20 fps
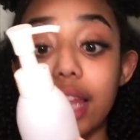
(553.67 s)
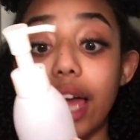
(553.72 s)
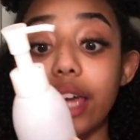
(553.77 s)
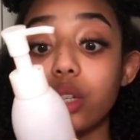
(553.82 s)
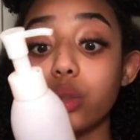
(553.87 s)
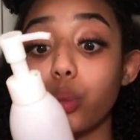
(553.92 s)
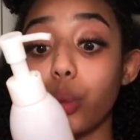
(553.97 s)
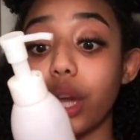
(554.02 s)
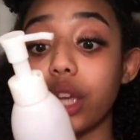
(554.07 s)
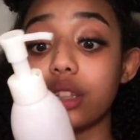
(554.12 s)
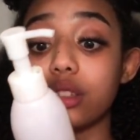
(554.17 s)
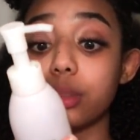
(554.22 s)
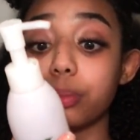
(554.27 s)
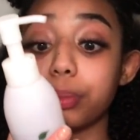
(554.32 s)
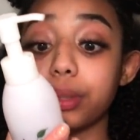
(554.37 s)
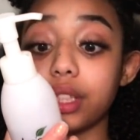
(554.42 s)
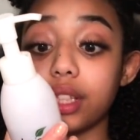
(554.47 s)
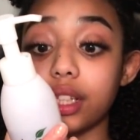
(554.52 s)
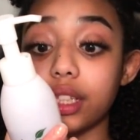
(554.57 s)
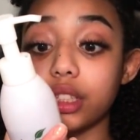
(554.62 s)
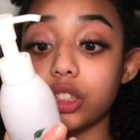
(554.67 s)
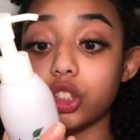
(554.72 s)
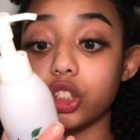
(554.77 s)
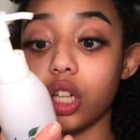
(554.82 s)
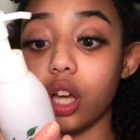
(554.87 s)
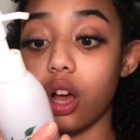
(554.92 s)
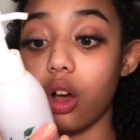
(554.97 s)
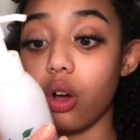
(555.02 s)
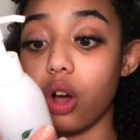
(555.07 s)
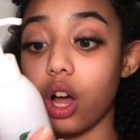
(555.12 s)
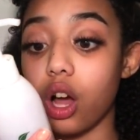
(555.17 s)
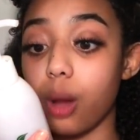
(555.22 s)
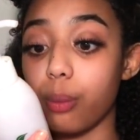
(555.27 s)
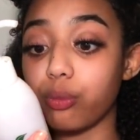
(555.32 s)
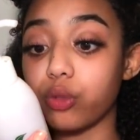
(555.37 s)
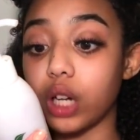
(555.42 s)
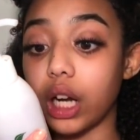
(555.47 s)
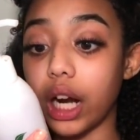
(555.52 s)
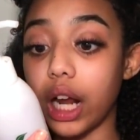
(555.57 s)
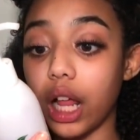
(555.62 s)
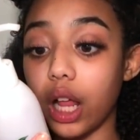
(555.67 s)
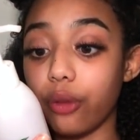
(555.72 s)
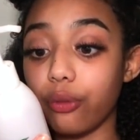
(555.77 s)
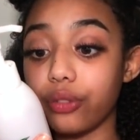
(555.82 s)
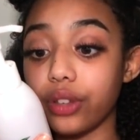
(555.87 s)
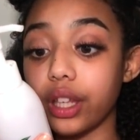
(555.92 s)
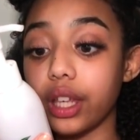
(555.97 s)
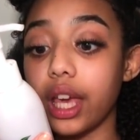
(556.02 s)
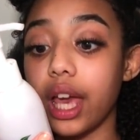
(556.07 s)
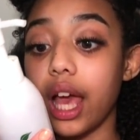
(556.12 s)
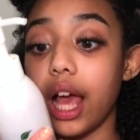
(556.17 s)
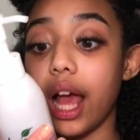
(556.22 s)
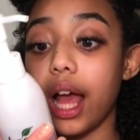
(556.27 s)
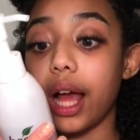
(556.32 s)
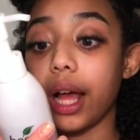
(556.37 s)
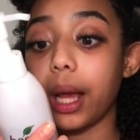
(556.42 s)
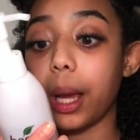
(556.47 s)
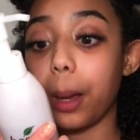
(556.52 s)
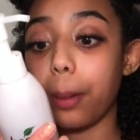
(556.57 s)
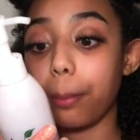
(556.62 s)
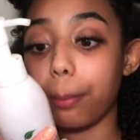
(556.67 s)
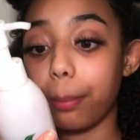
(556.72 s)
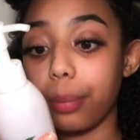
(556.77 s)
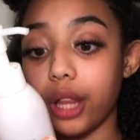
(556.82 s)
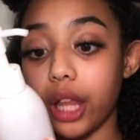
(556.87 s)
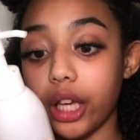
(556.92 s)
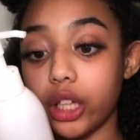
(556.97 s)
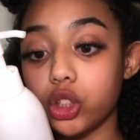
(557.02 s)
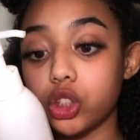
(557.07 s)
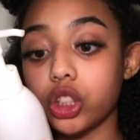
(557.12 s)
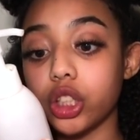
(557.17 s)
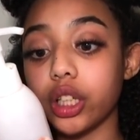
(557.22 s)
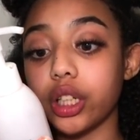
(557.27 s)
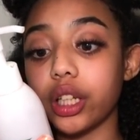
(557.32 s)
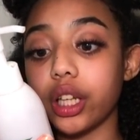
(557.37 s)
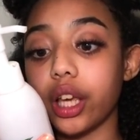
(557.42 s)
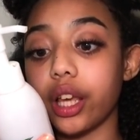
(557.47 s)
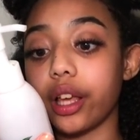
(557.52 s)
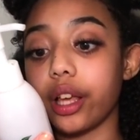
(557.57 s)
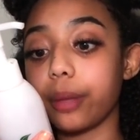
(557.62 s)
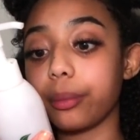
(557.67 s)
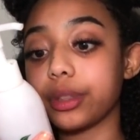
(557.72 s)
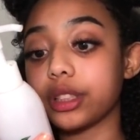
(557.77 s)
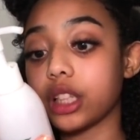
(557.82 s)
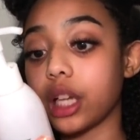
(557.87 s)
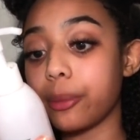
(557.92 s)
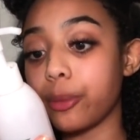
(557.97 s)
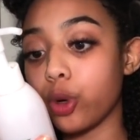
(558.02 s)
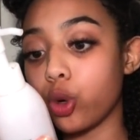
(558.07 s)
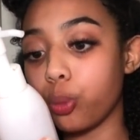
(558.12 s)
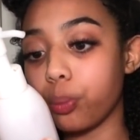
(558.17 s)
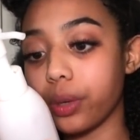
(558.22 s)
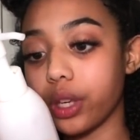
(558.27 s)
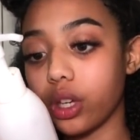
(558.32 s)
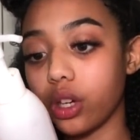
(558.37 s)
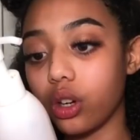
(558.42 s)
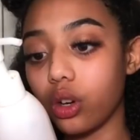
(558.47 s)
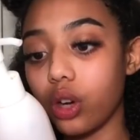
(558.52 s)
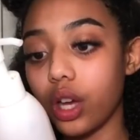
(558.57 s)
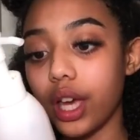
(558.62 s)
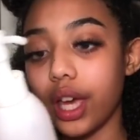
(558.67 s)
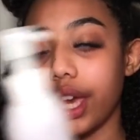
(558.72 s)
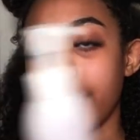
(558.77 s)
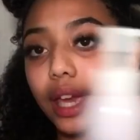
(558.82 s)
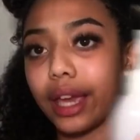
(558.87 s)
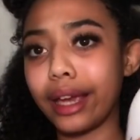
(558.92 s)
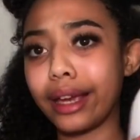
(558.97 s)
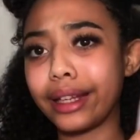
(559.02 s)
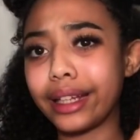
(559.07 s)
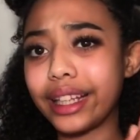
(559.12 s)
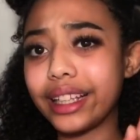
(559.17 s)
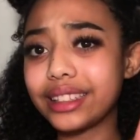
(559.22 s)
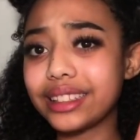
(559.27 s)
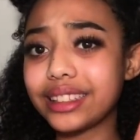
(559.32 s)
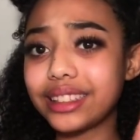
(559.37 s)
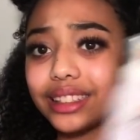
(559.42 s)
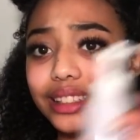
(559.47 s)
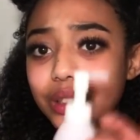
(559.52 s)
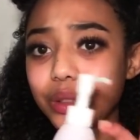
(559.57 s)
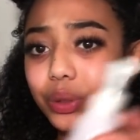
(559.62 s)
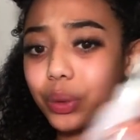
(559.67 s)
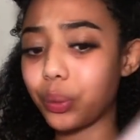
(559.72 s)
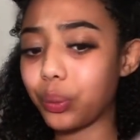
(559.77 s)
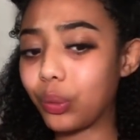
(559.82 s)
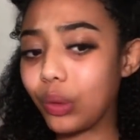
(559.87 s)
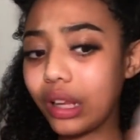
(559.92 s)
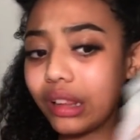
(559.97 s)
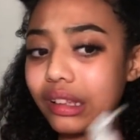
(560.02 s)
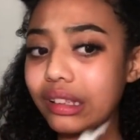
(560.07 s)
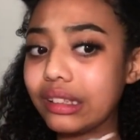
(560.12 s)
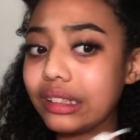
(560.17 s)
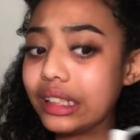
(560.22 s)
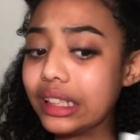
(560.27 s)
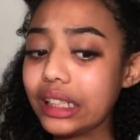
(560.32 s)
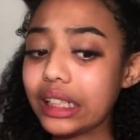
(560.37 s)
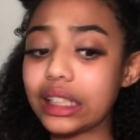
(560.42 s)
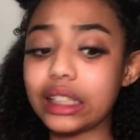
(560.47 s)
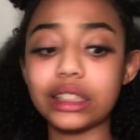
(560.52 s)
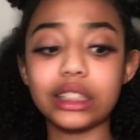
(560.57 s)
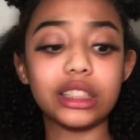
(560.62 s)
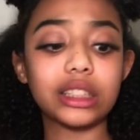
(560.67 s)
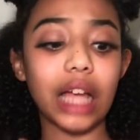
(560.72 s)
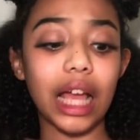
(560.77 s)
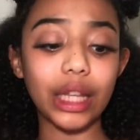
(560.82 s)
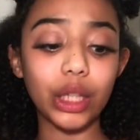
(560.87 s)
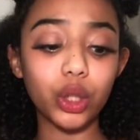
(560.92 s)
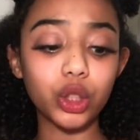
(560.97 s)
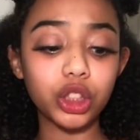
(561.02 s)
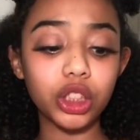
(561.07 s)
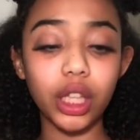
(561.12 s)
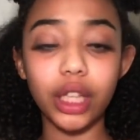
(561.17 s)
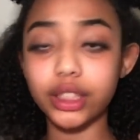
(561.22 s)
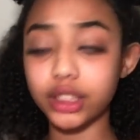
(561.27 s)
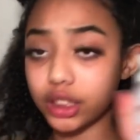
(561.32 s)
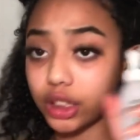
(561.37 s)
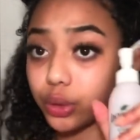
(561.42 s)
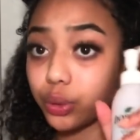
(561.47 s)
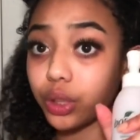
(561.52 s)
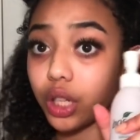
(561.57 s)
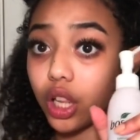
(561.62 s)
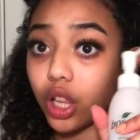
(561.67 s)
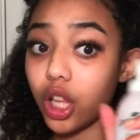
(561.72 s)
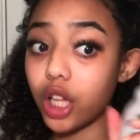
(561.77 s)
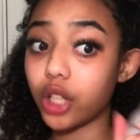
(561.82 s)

lightweight peeling gel for a healthy complexion. It's chemical peel, and it's just really good because I know she likes this one a